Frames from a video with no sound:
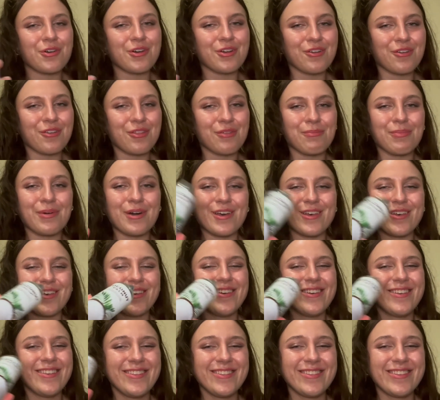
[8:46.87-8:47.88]
under the bus.
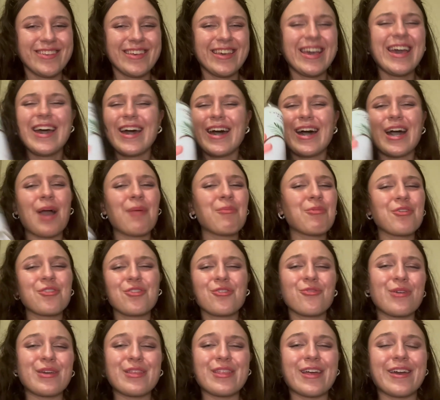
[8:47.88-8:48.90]
I'm not
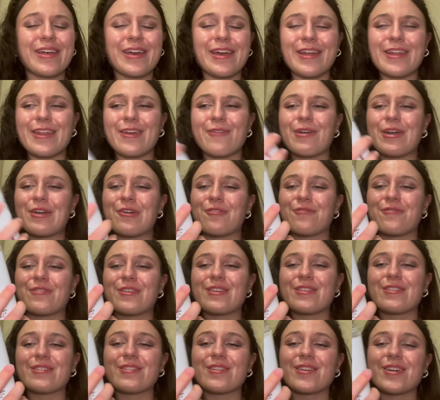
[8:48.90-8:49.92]
doing that anyway,
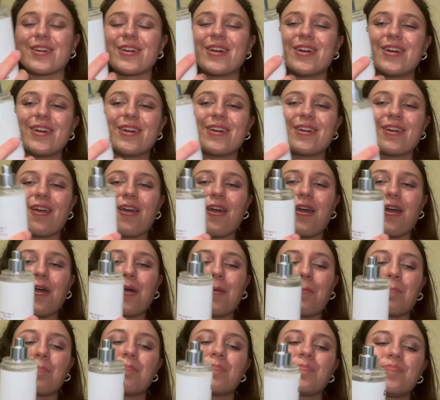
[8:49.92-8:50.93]
obviously.
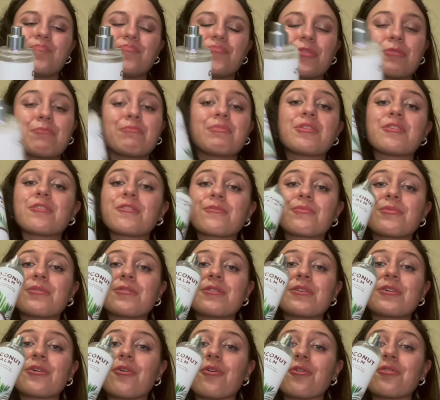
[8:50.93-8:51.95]
Um, but this was
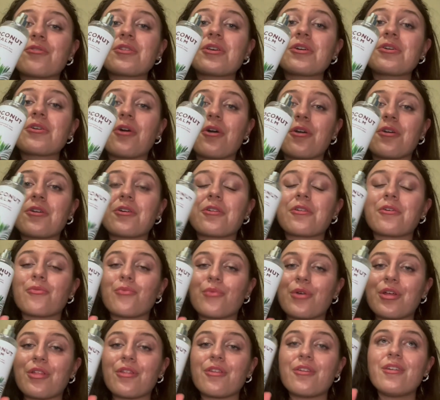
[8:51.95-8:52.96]
the only coconut
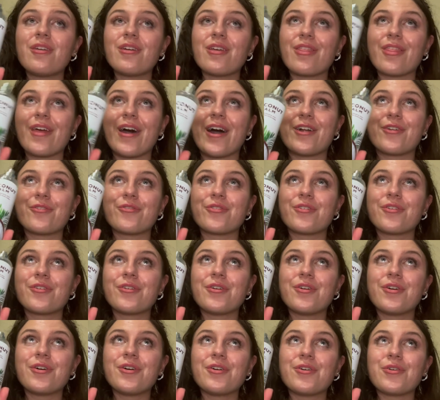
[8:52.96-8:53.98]
one that
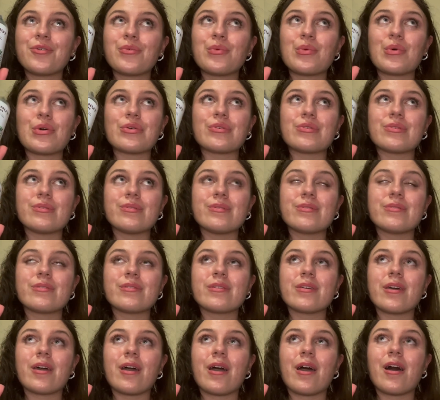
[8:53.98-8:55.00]
was
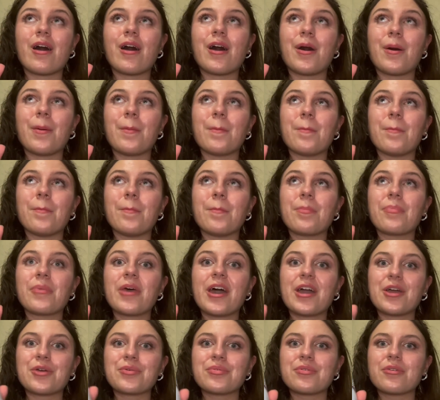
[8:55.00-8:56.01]
um,
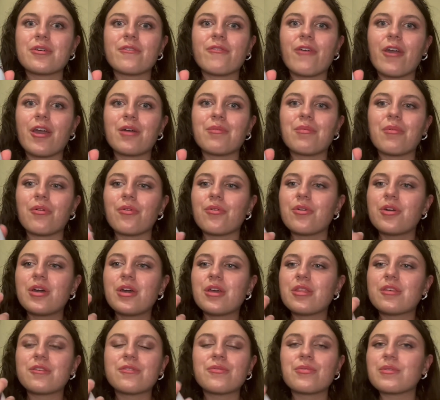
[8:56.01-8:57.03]
actually available.
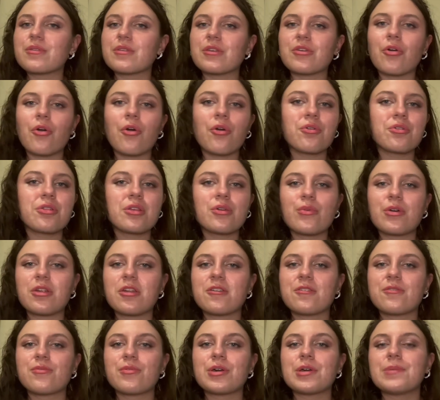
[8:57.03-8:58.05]
This was the only one, I
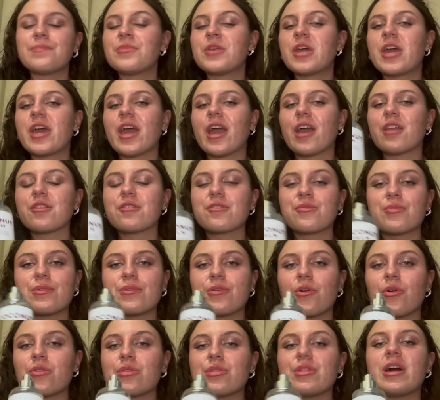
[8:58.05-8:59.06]
swear. And this was
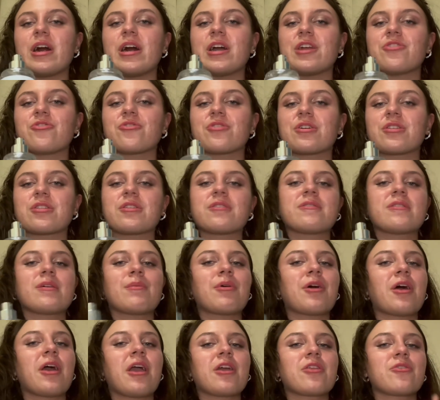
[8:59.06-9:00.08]
online during the
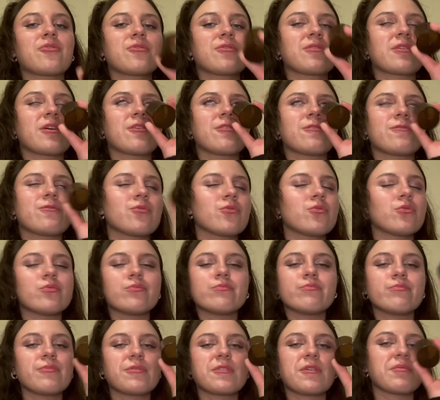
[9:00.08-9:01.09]
summer and it was sale for
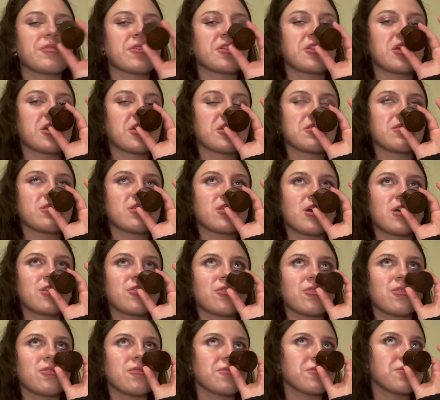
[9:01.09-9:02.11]
something like
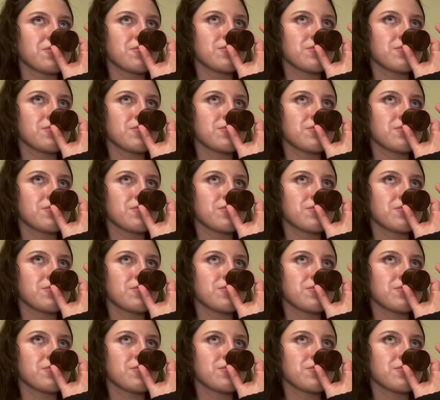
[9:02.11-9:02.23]
$9